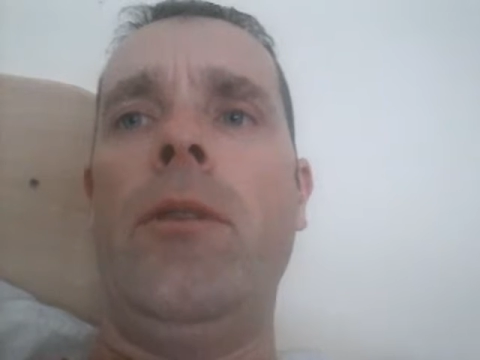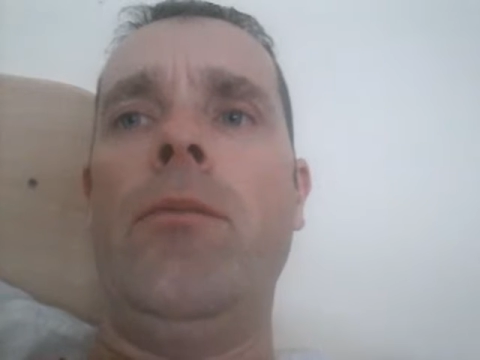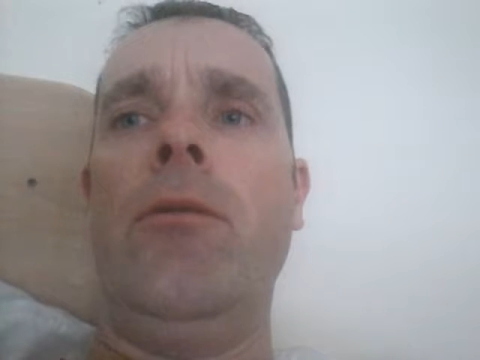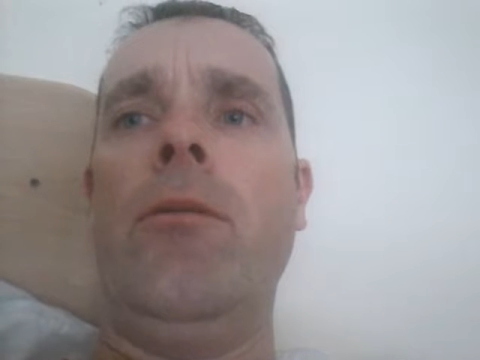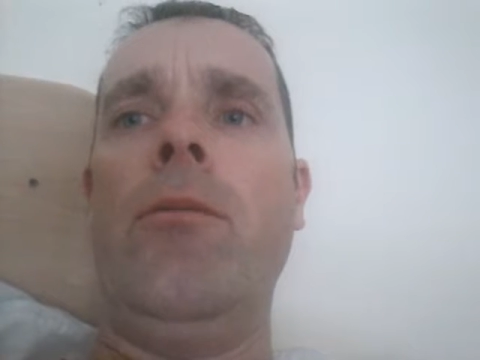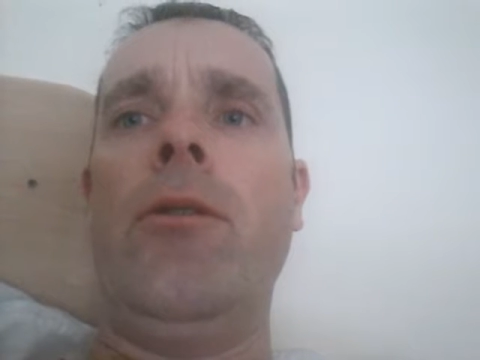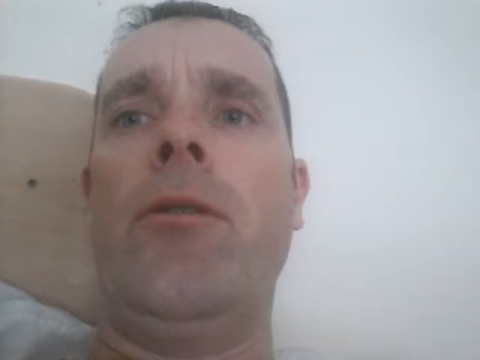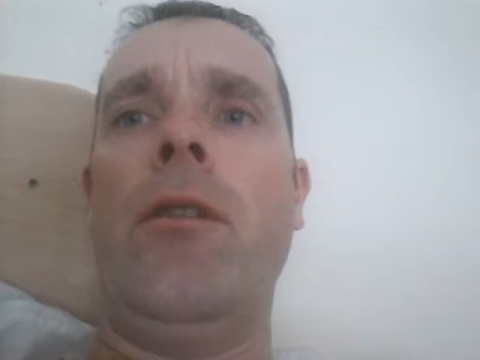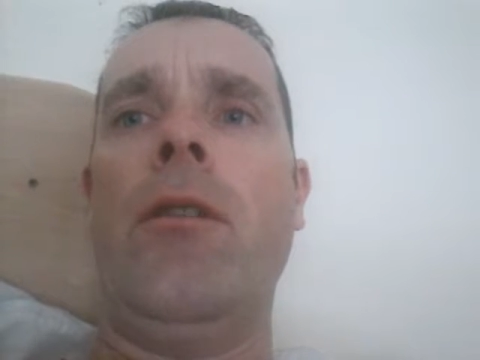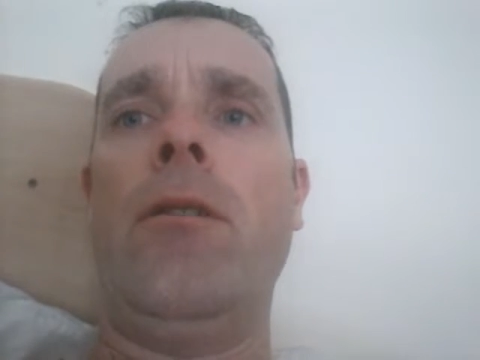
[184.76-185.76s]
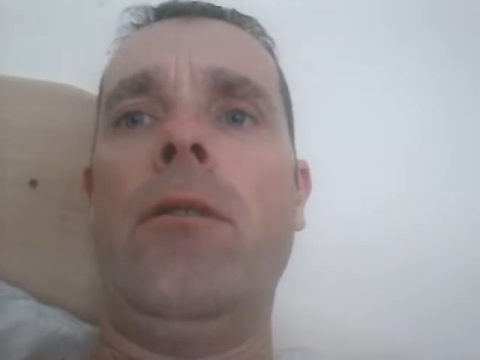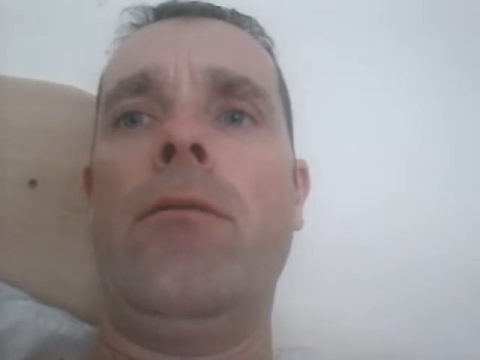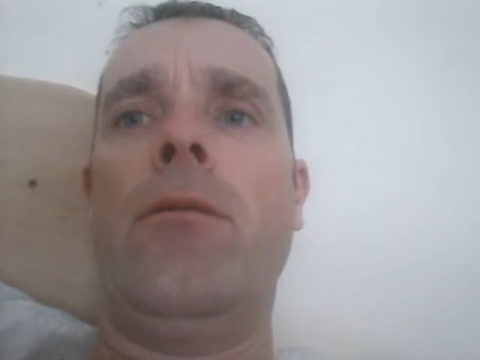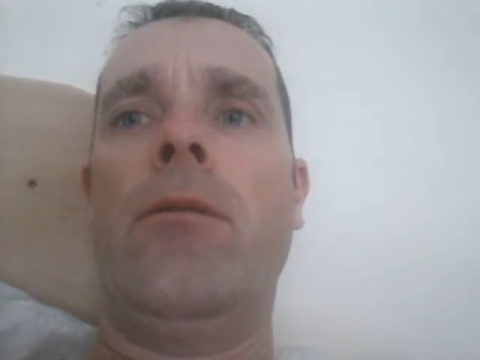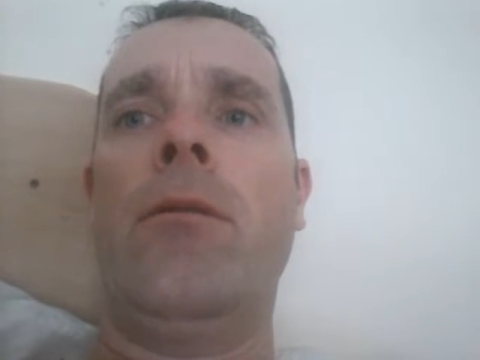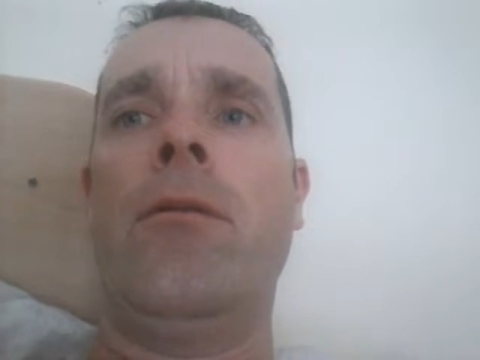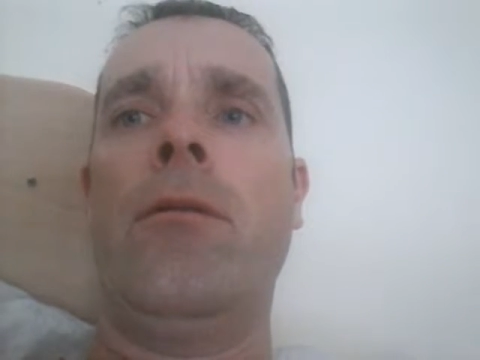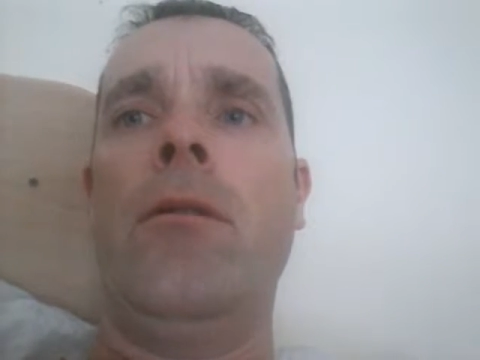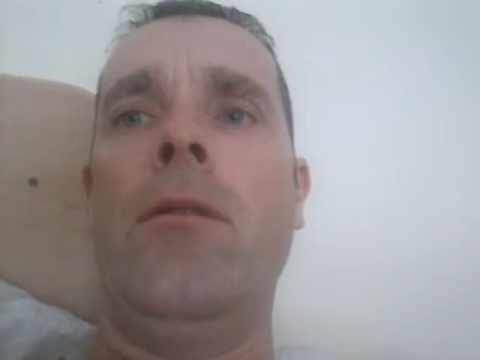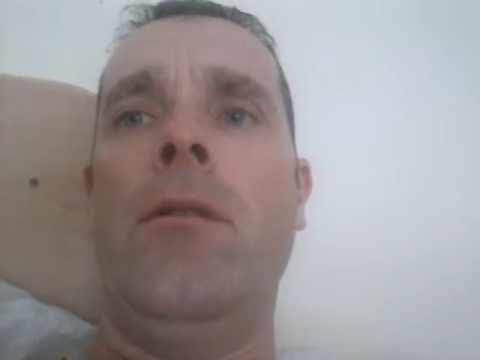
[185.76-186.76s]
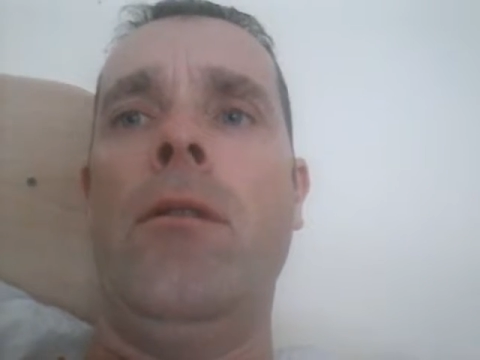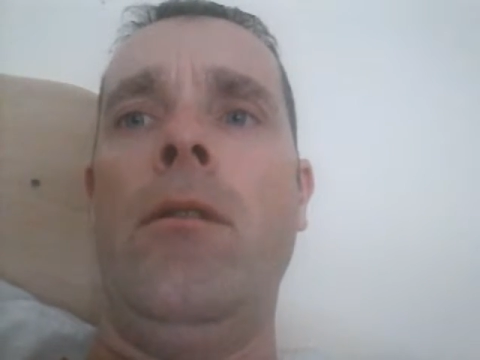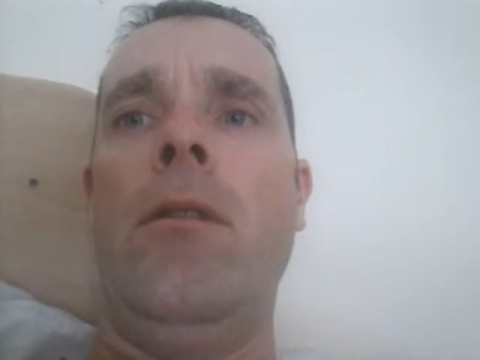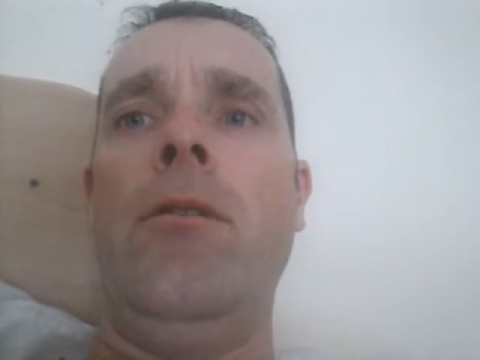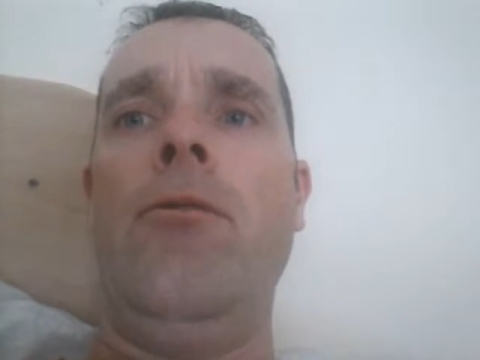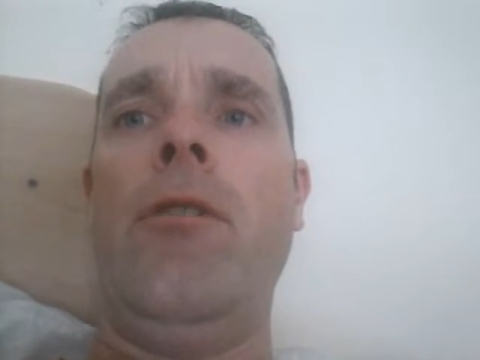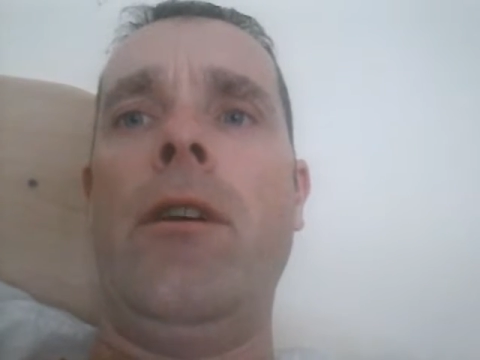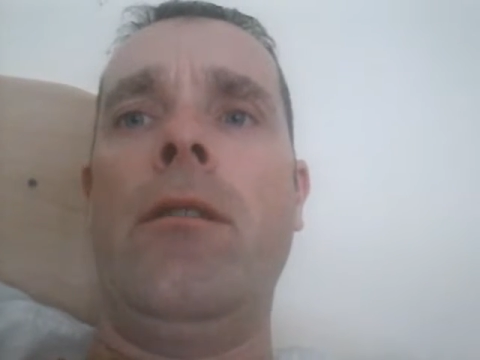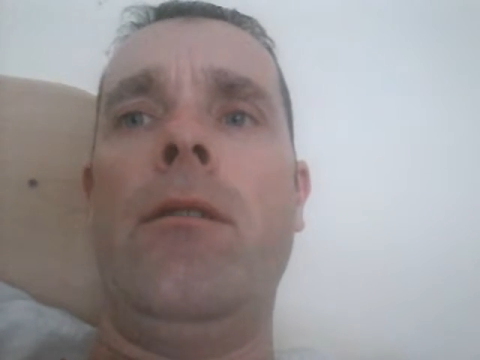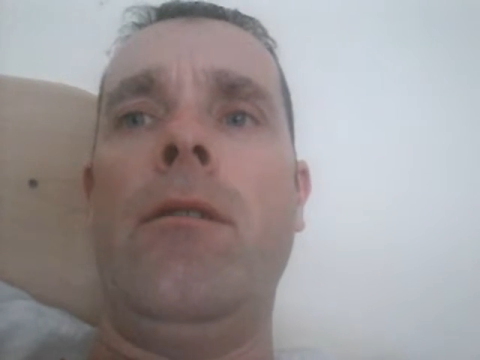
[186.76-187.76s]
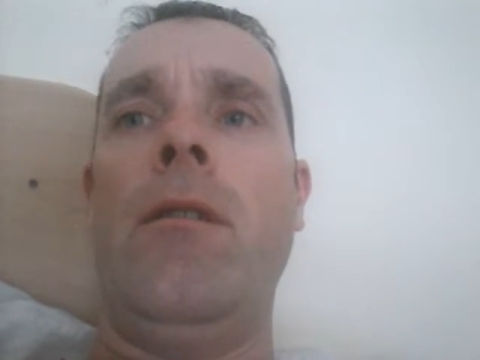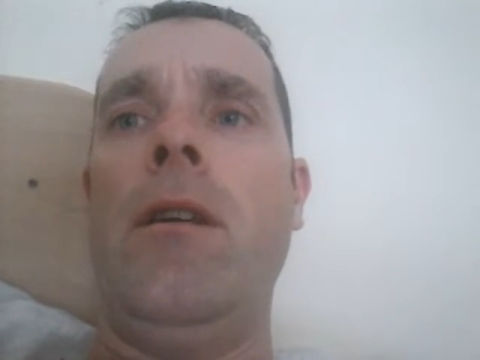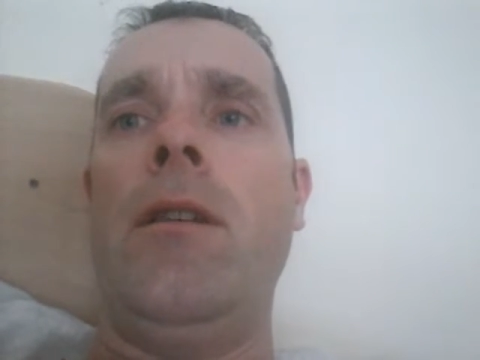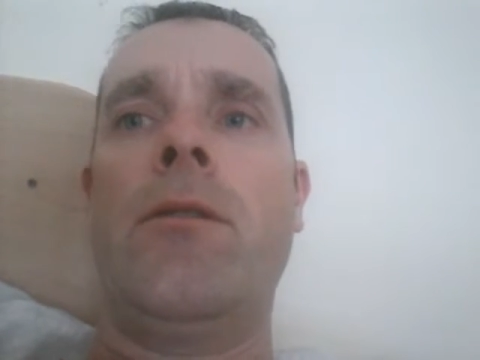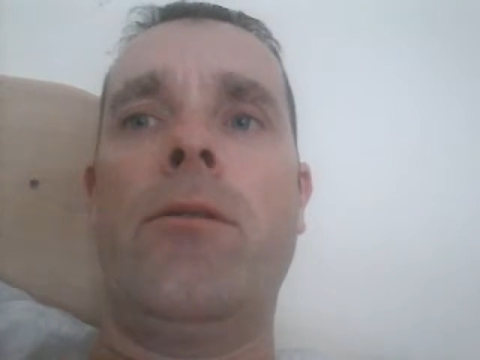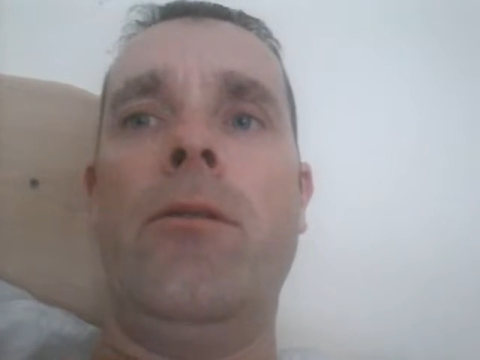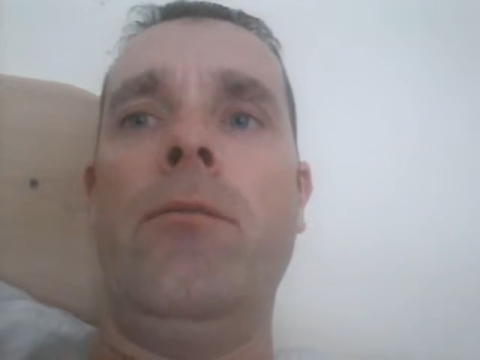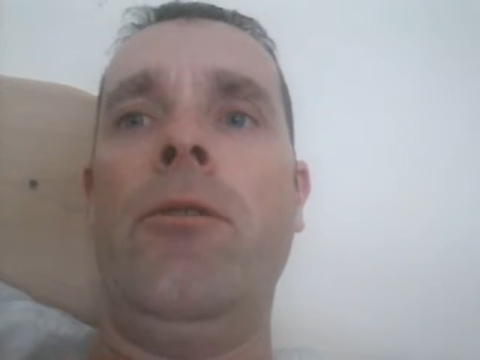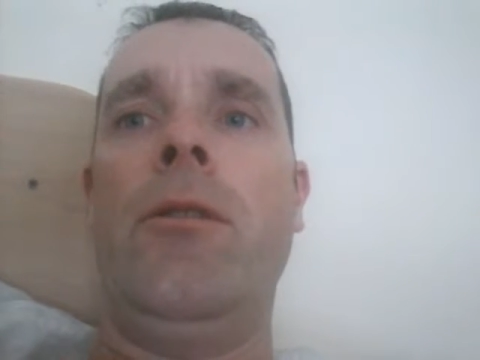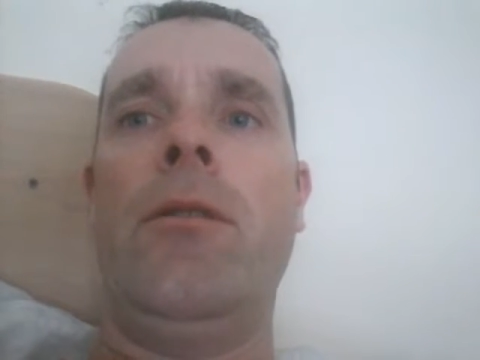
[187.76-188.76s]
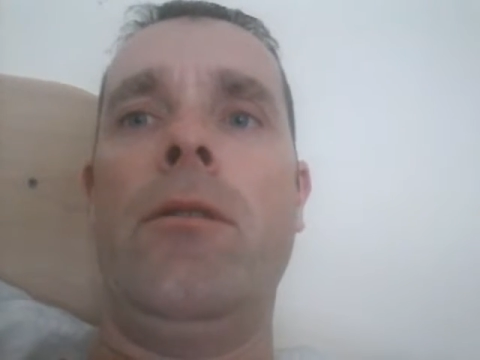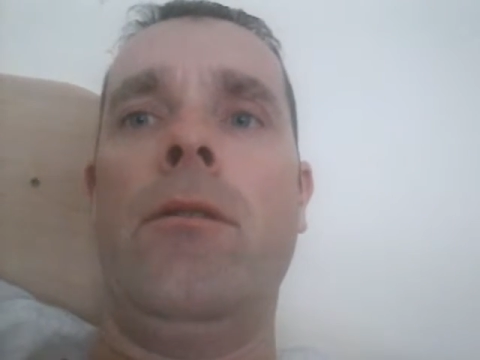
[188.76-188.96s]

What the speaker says: people were burnt alive. A dragon ate someone.